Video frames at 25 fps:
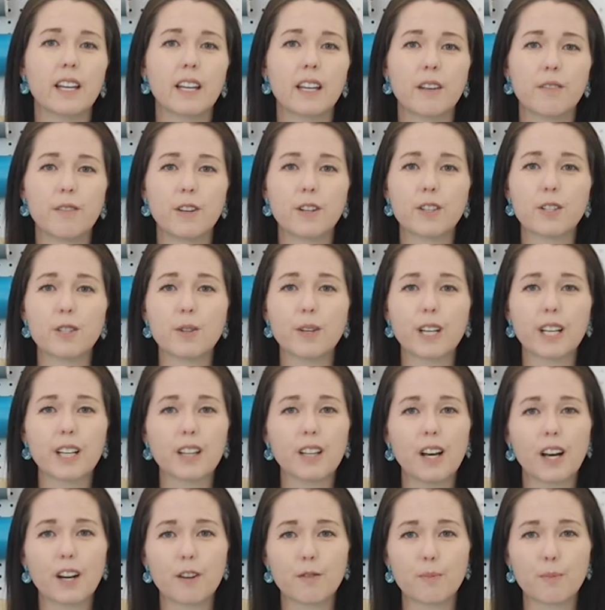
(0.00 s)
If you're doing a
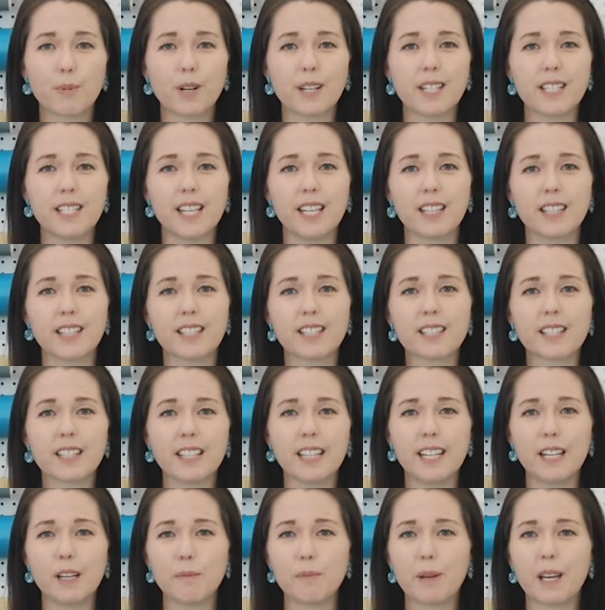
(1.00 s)
lot of printing, this
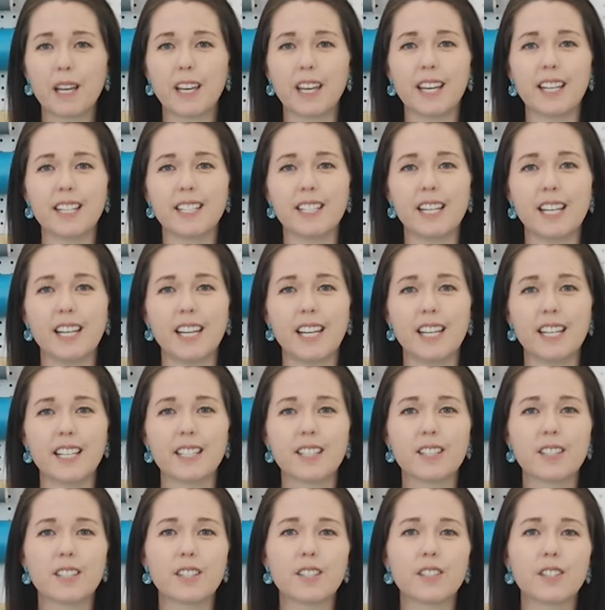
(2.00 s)
cleanup can get
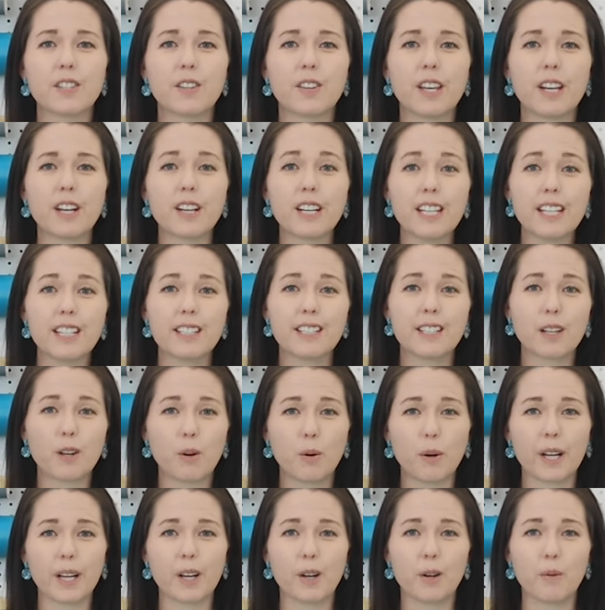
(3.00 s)
tedious, so there is a
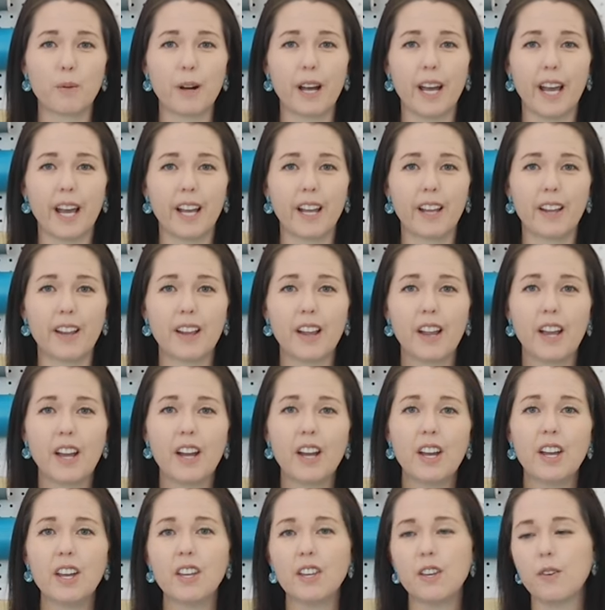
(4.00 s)
quicker way.
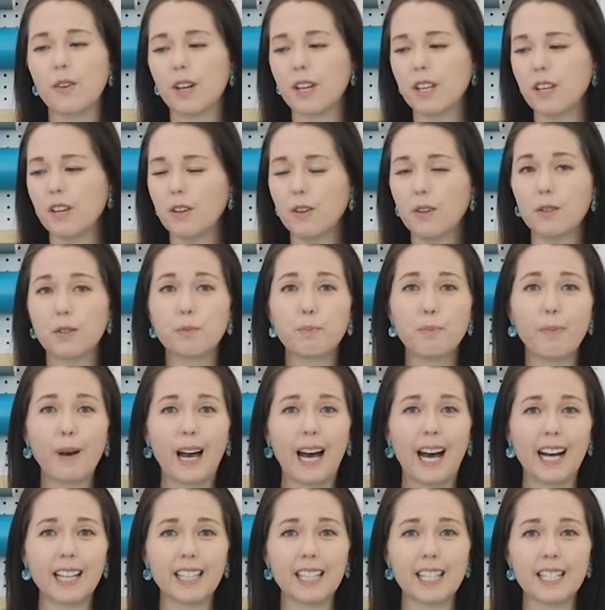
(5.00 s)
You can use
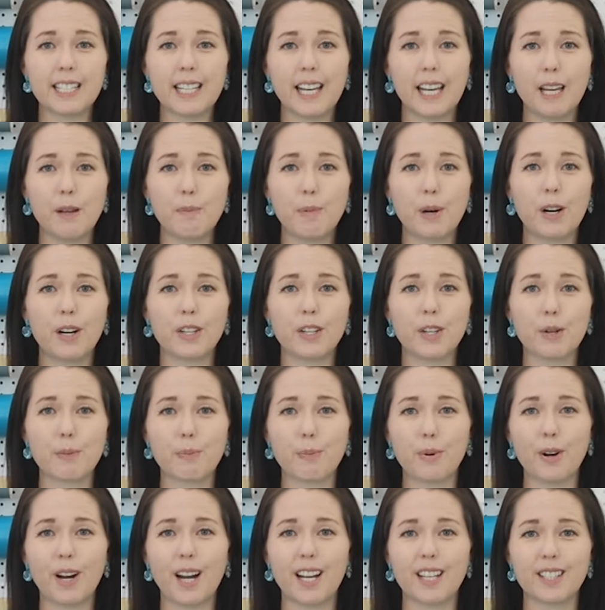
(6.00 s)
pallet tape on your
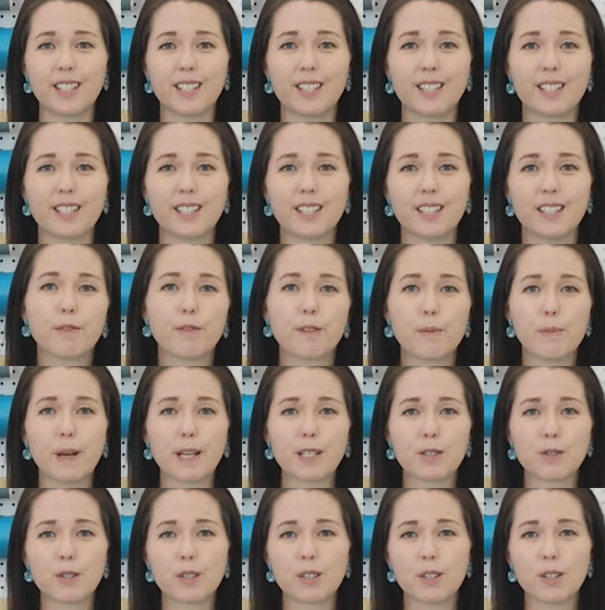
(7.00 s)
press. For
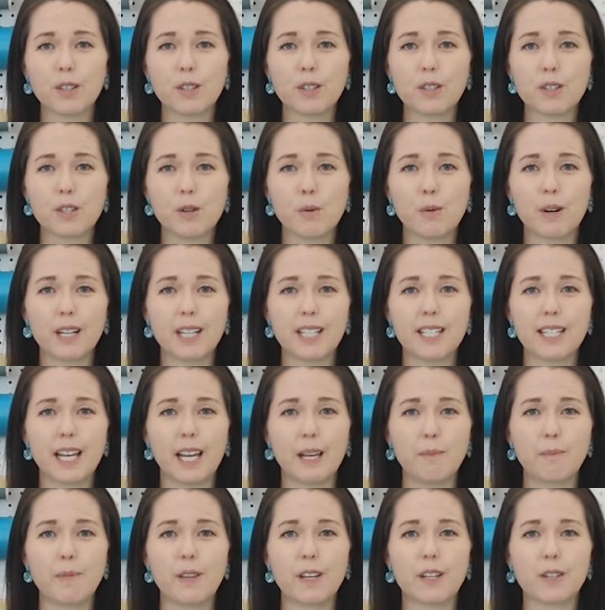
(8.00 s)
best results, you want a
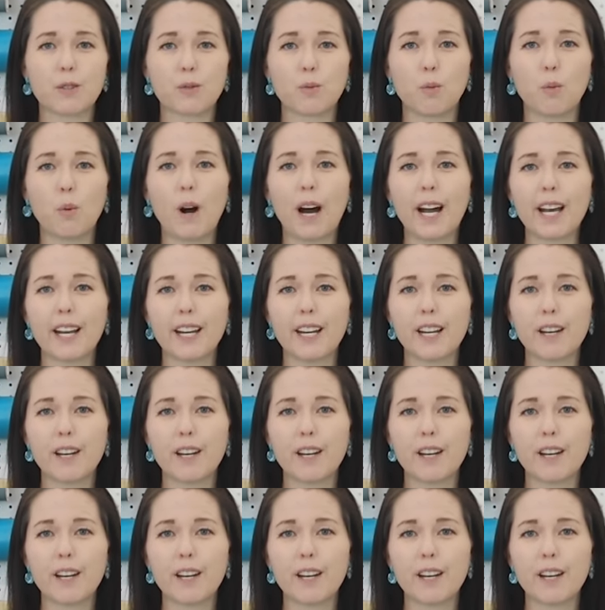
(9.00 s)
tape that is wide